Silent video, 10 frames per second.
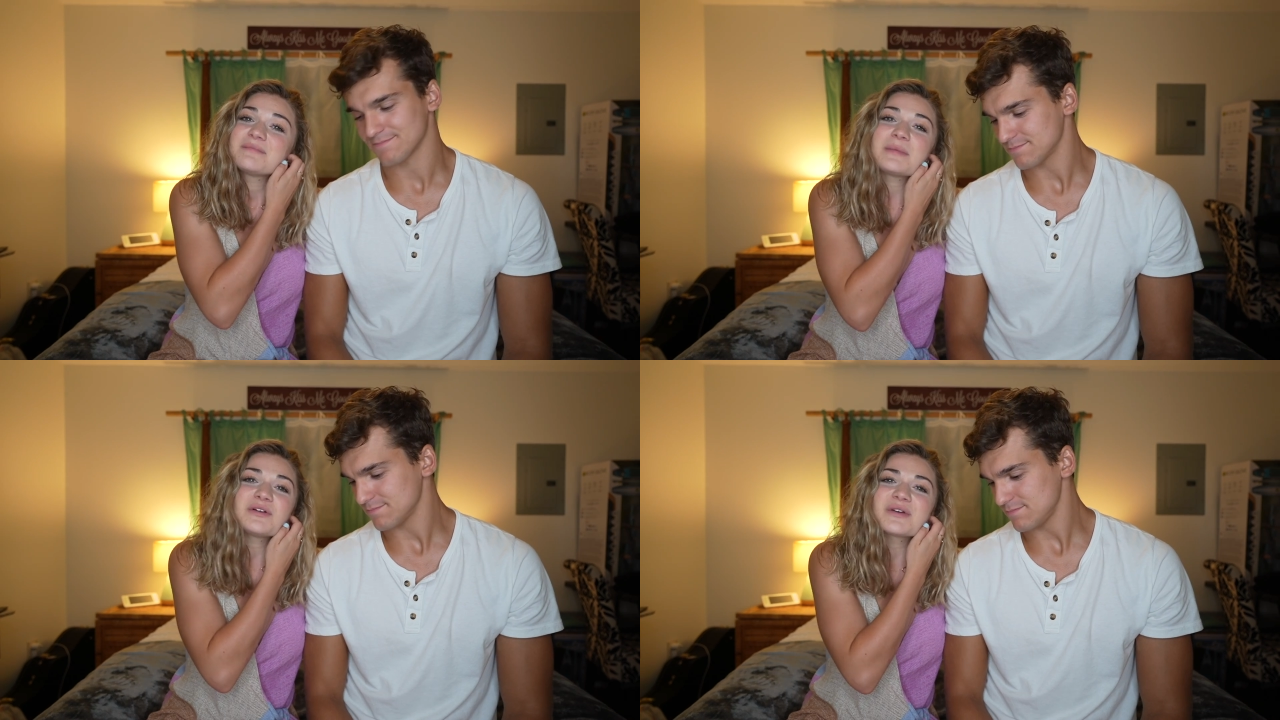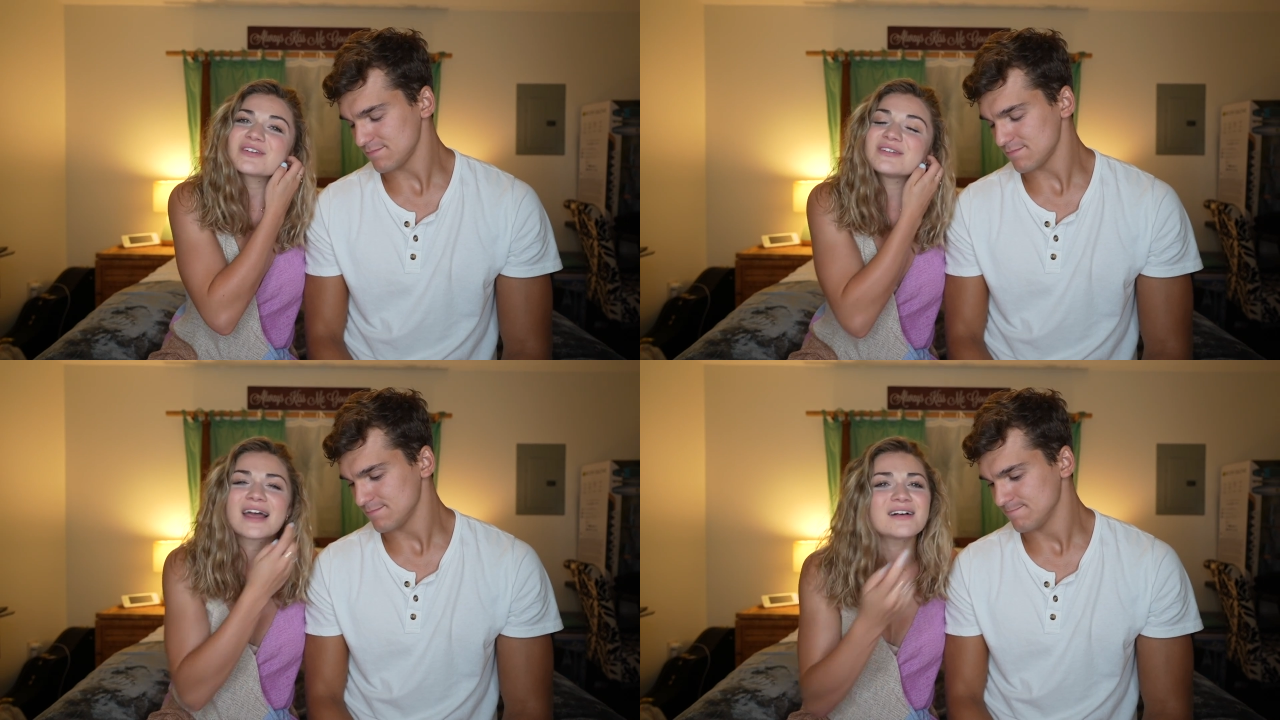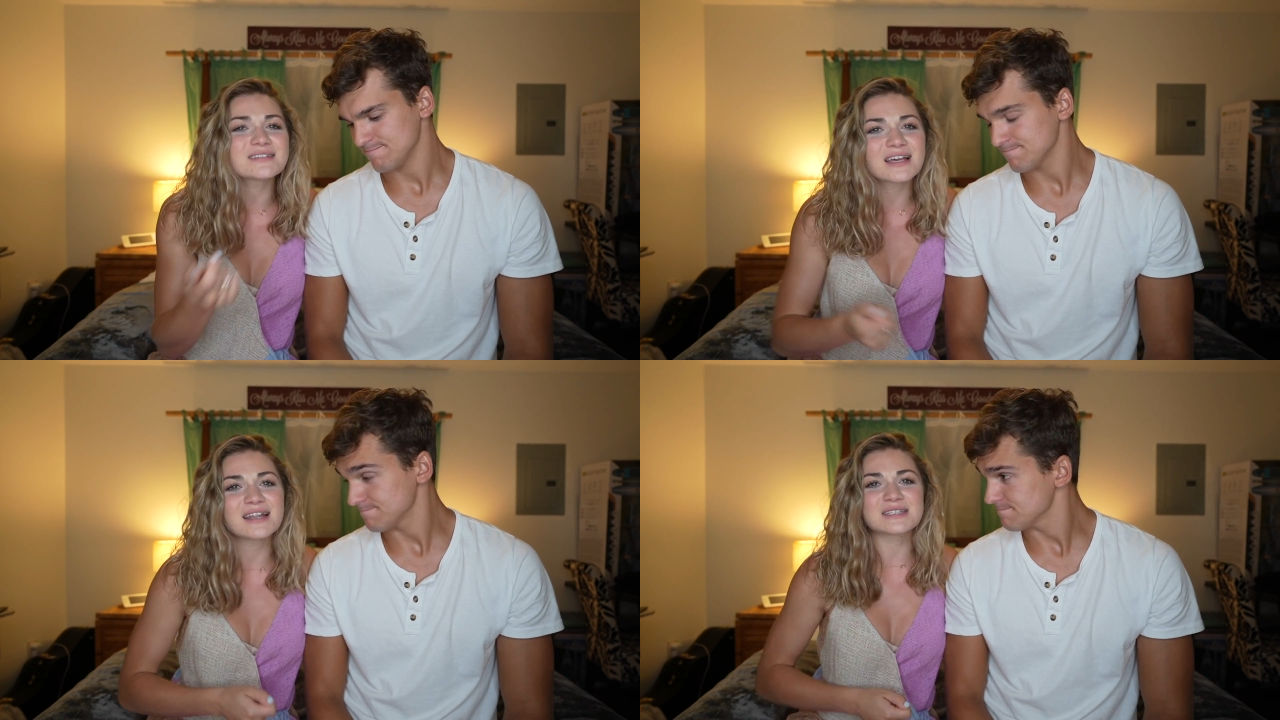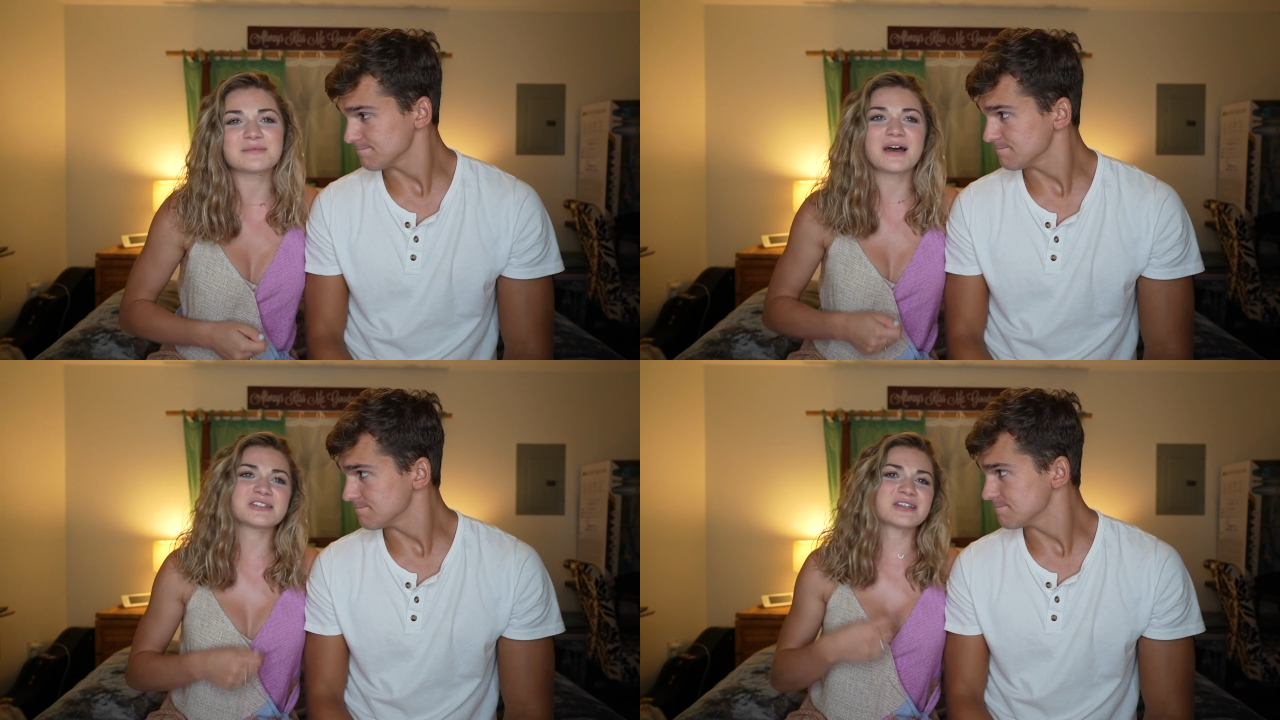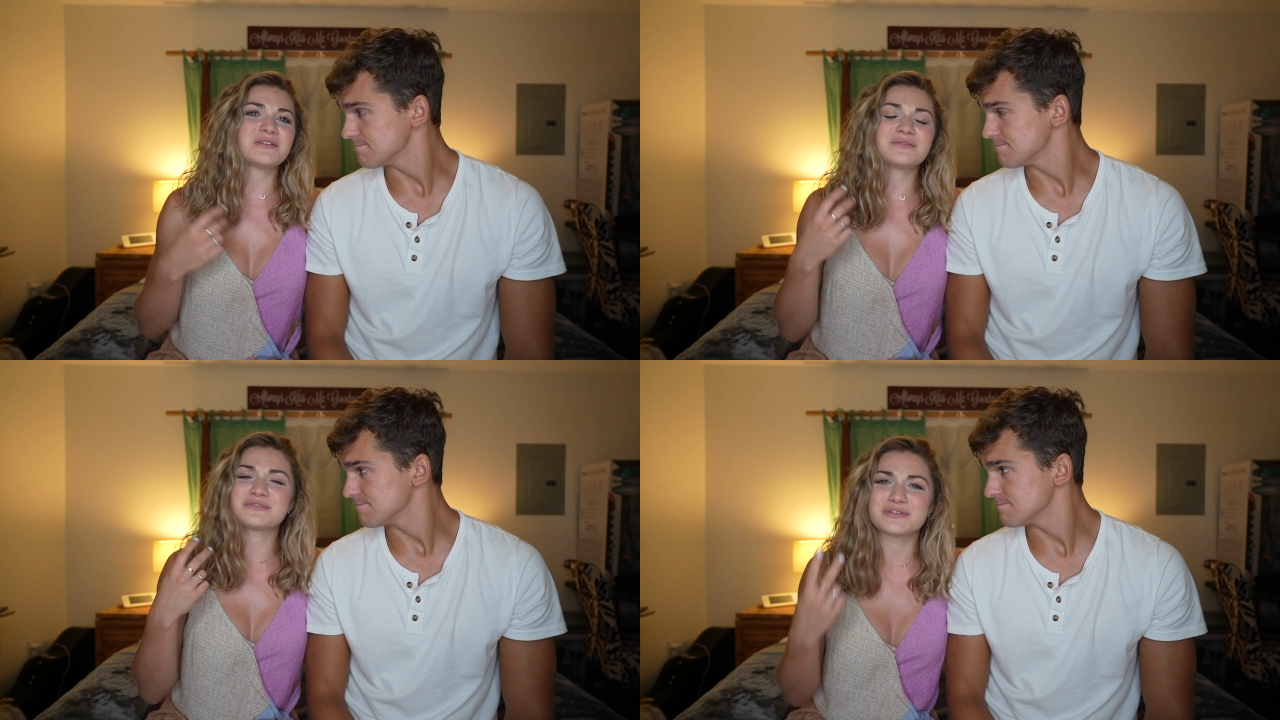Speaker 1: people don't get their nails done as much, They
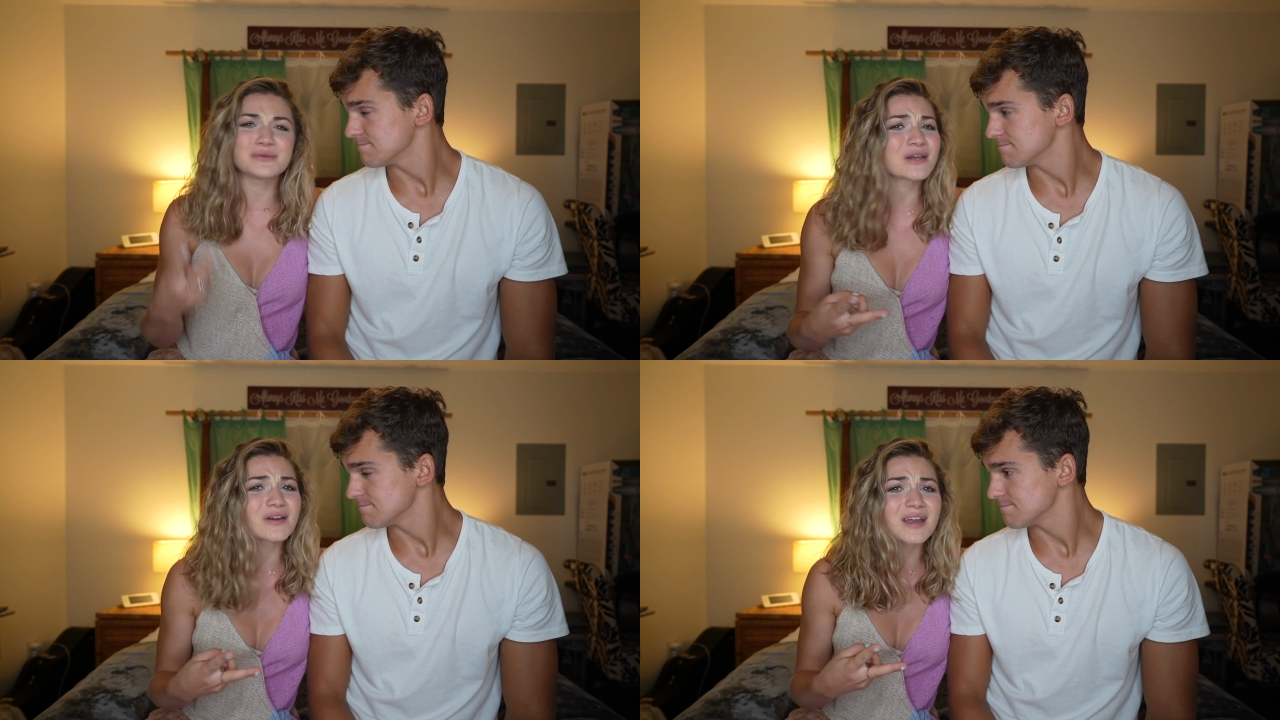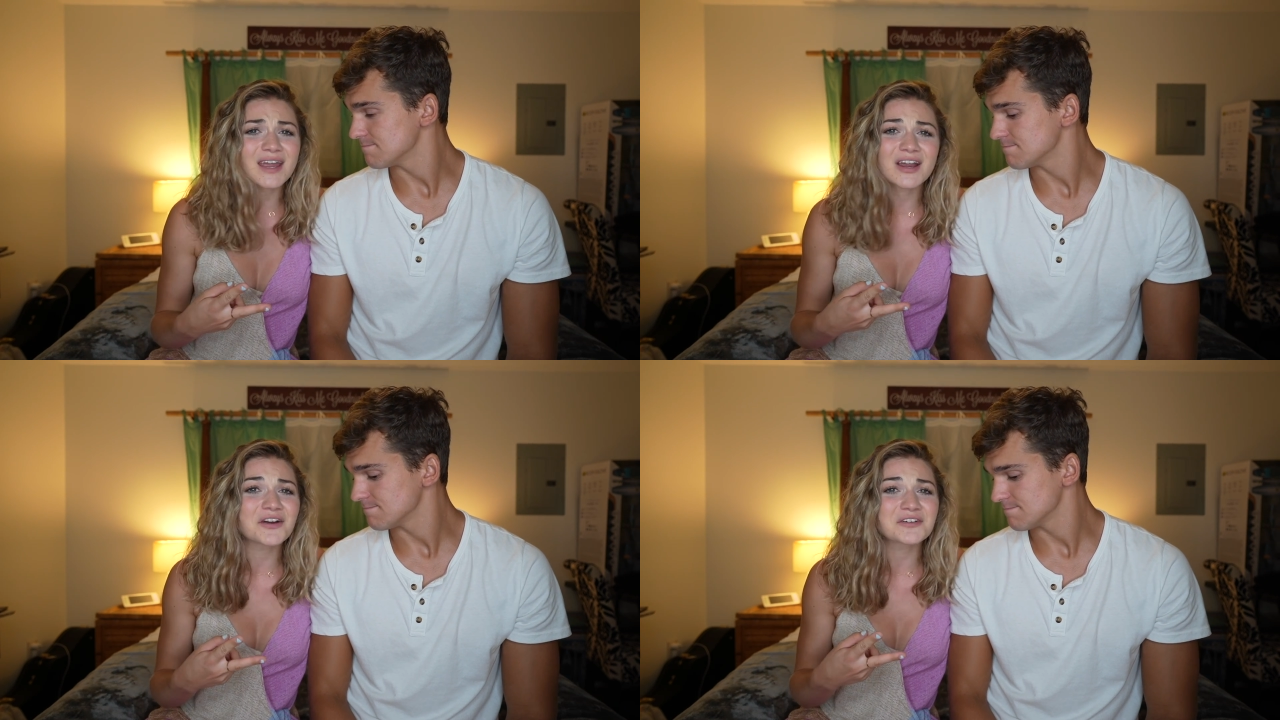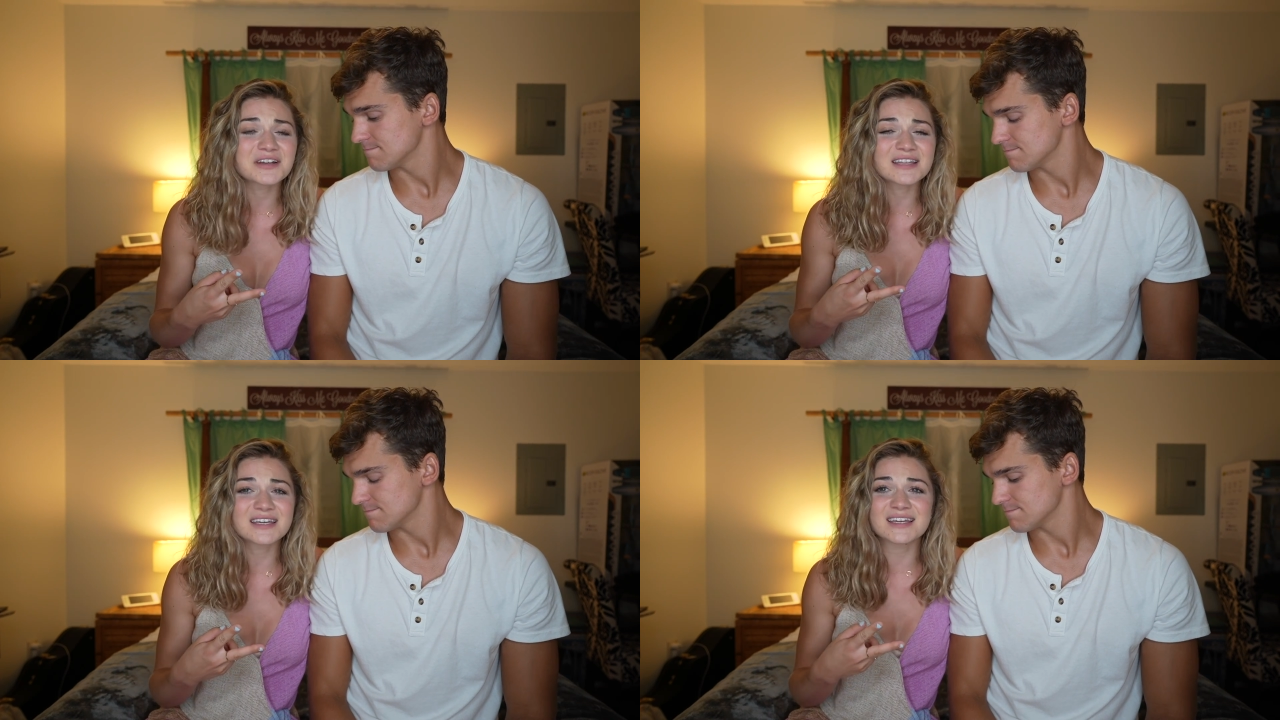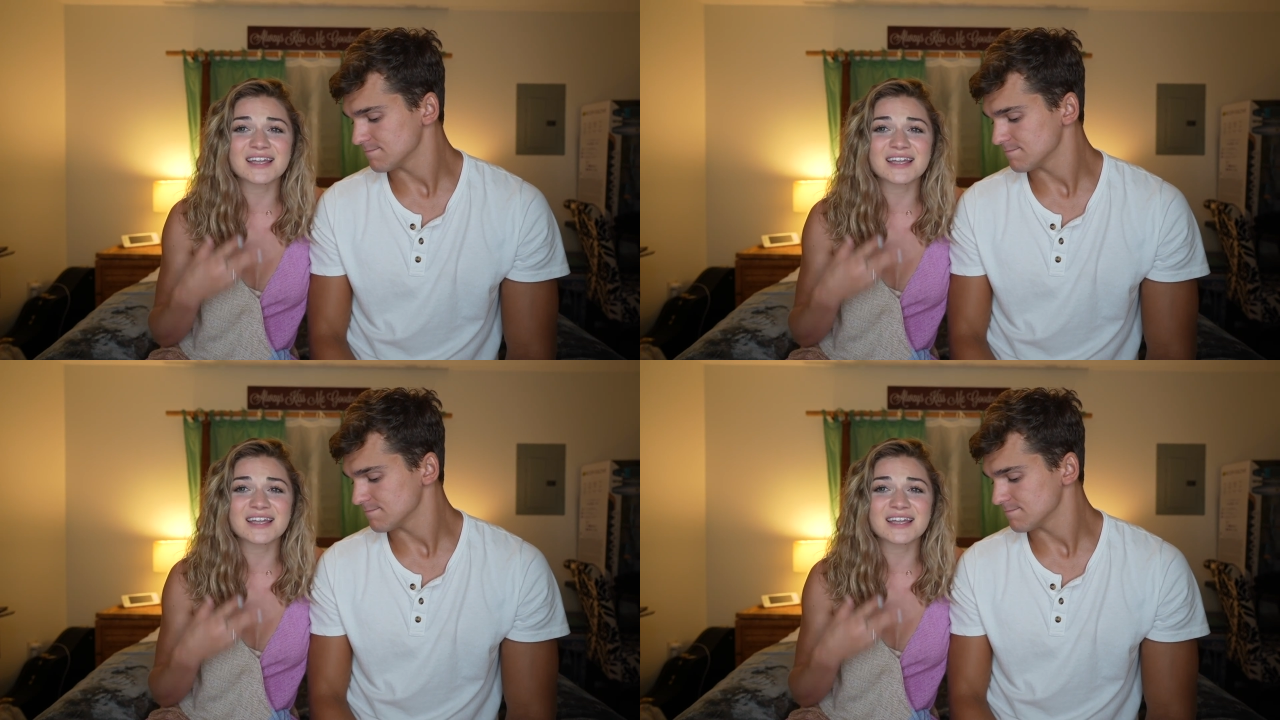don't do their hair really.